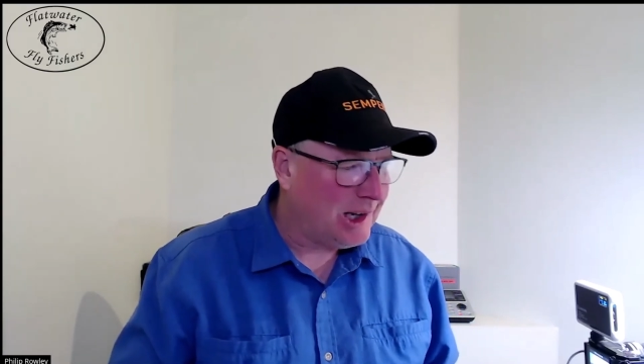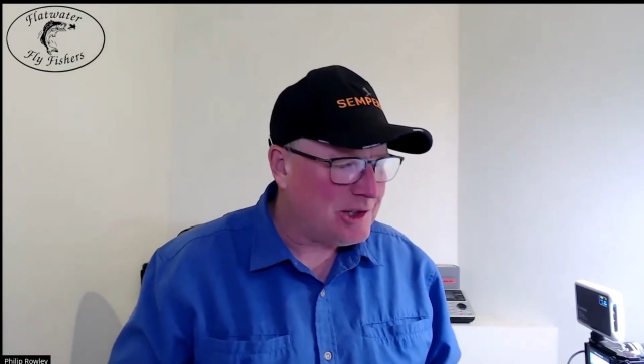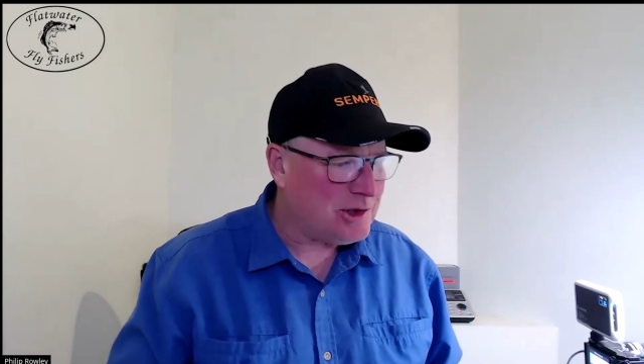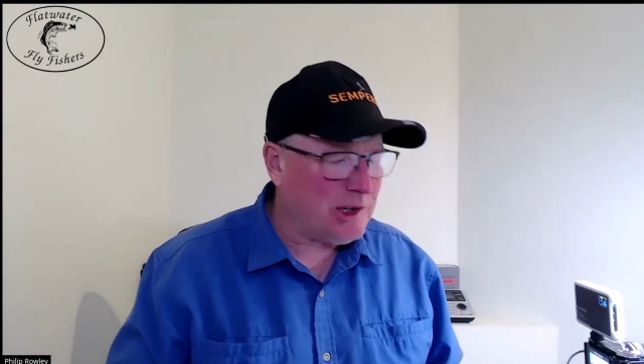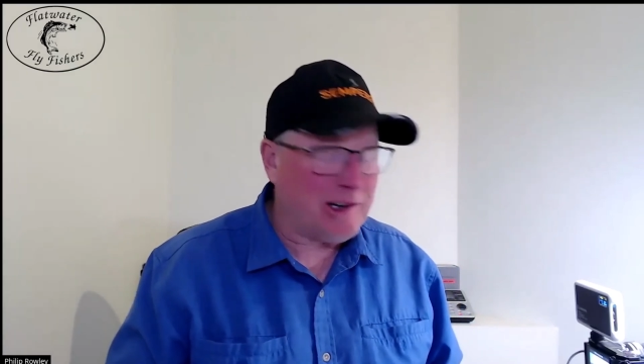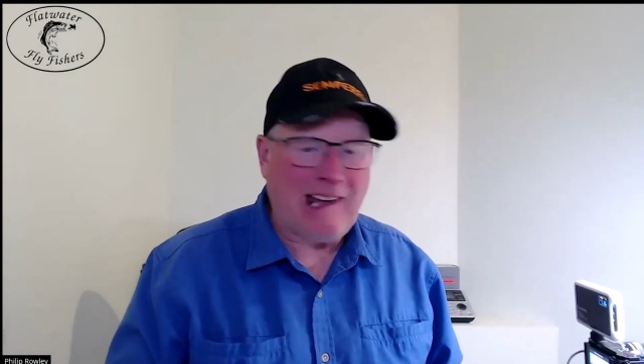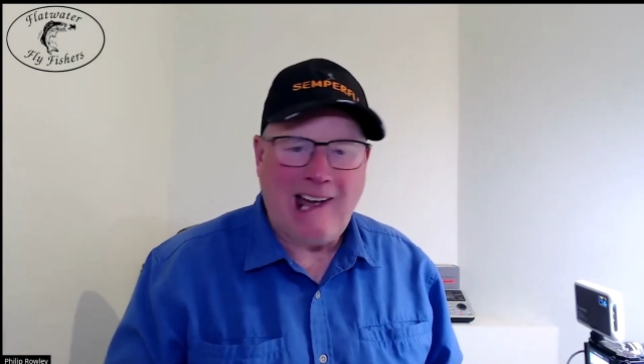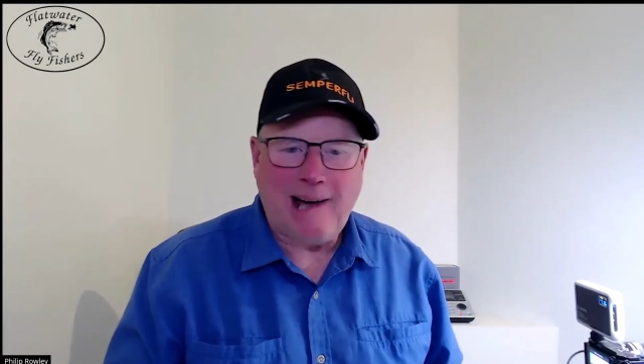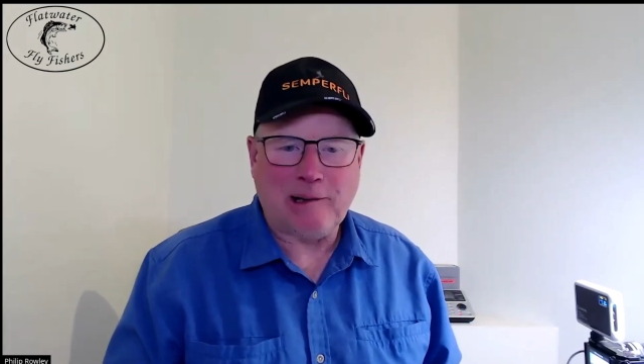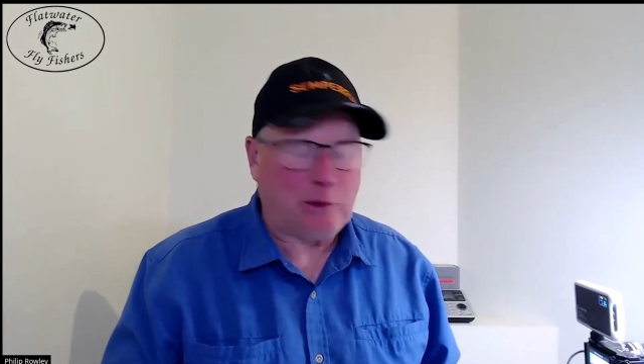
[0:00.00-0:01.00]
So there you
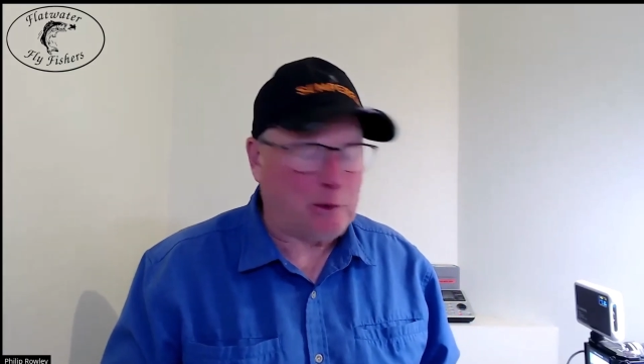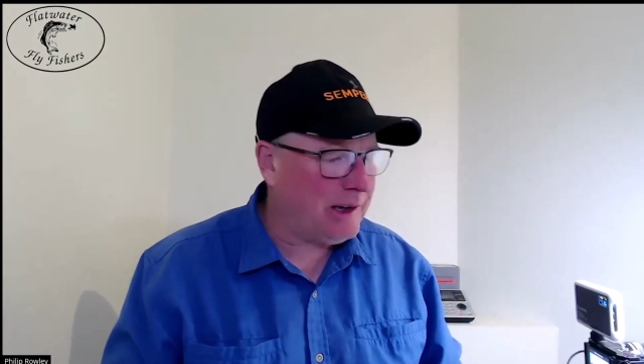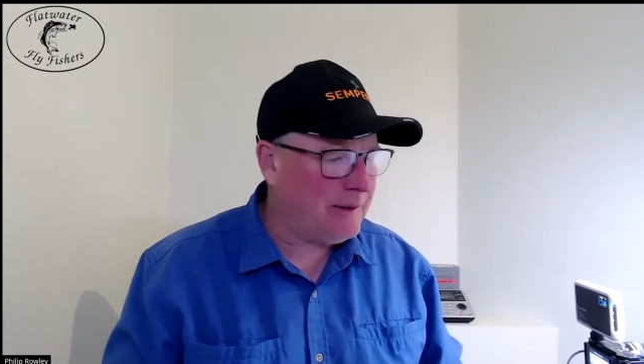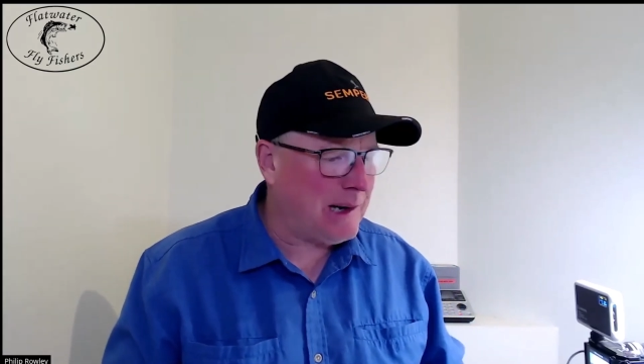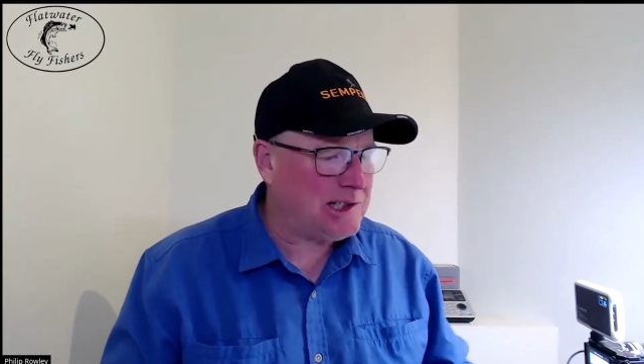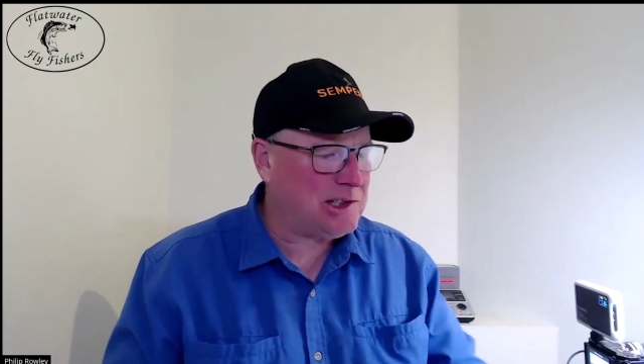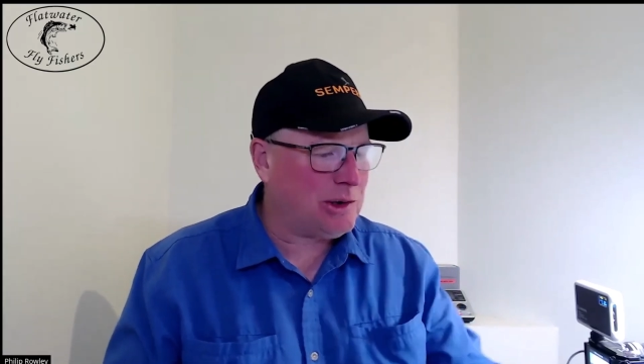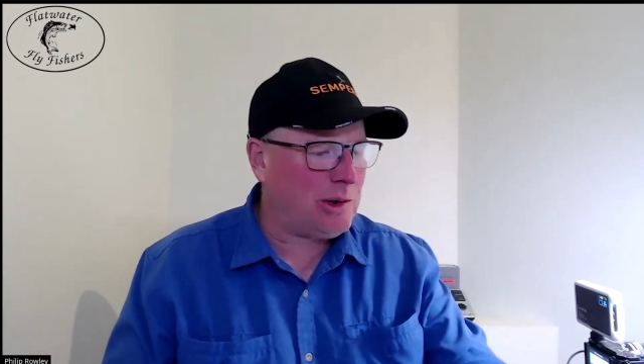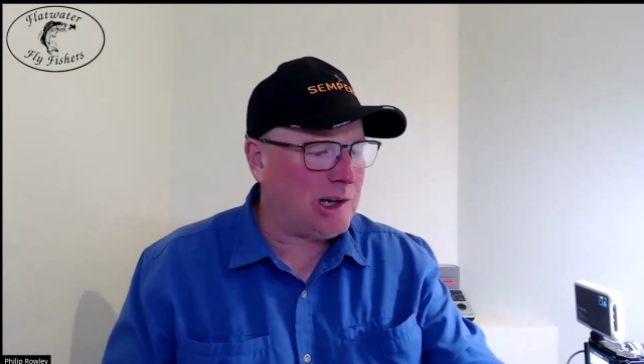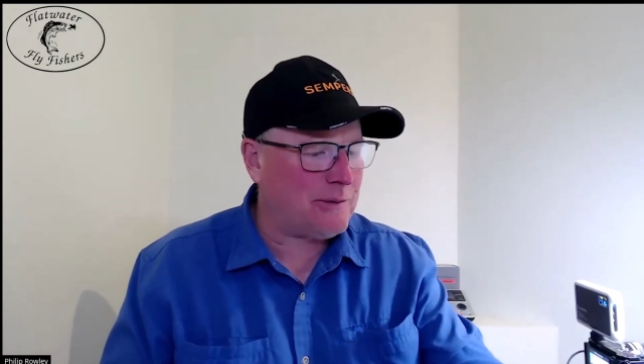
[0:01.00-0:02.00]
have it. 3 of my
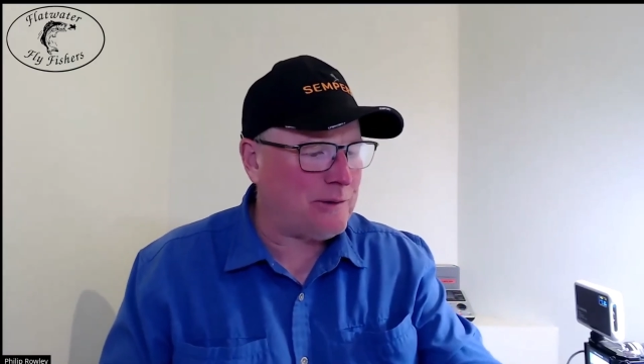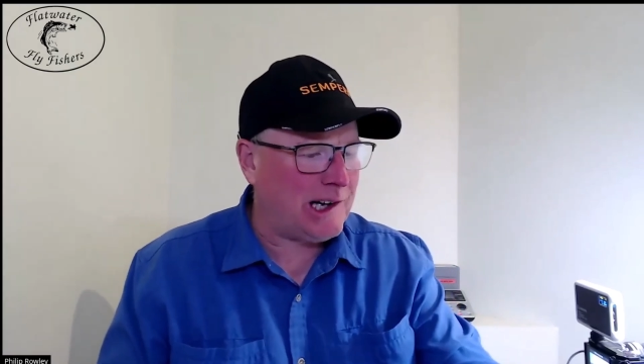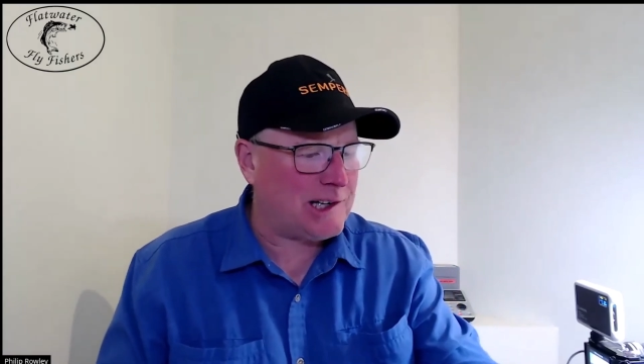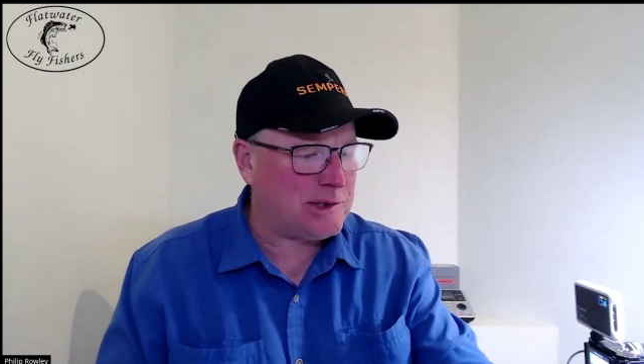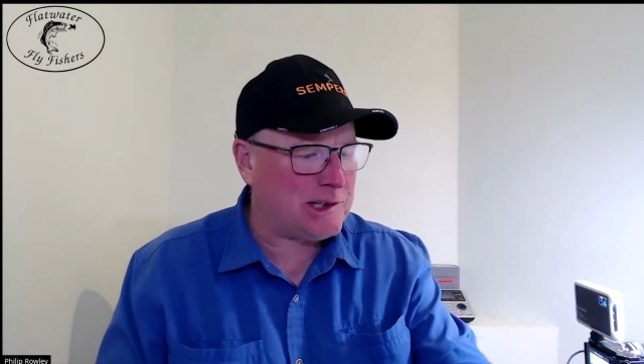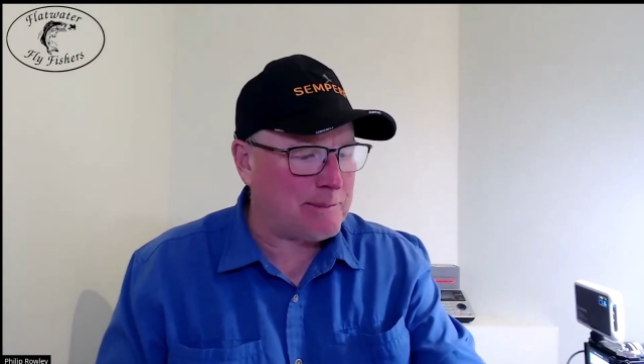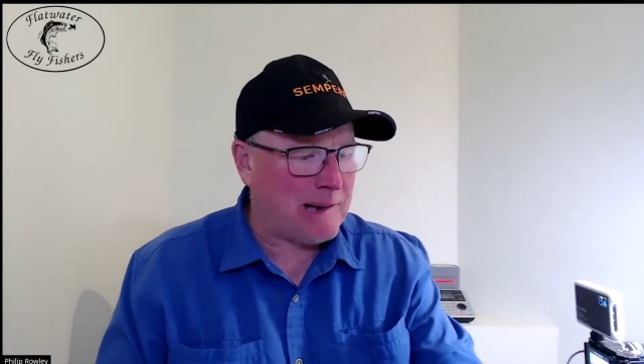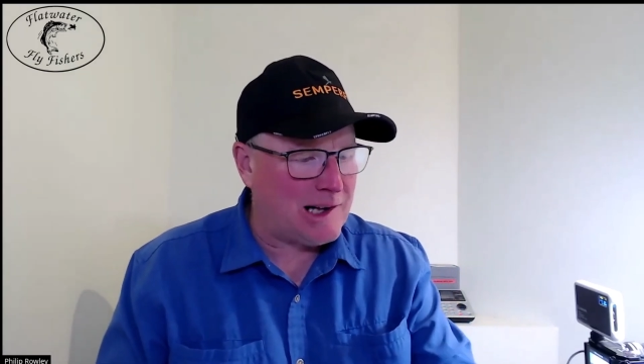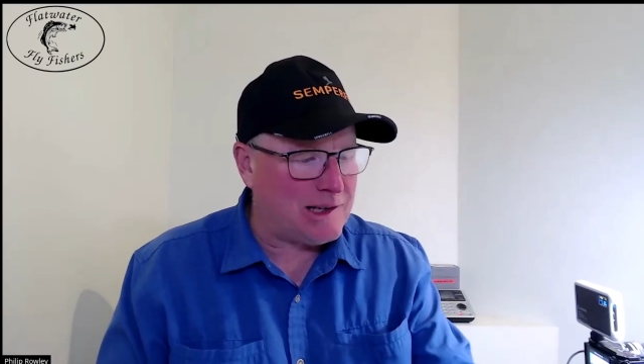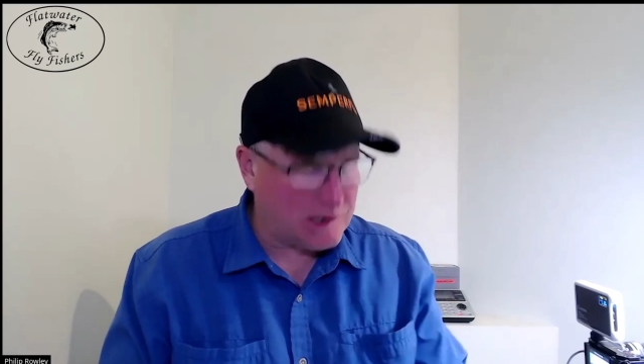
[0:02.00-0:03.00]
stillwater flies. We did the Balanced